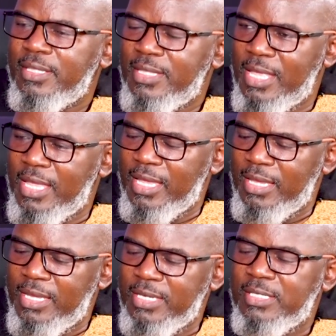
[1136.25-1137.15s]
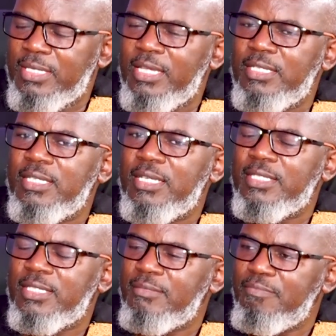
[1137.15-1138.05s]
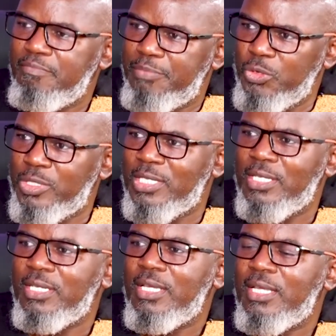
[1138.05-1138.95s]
the insidious beauty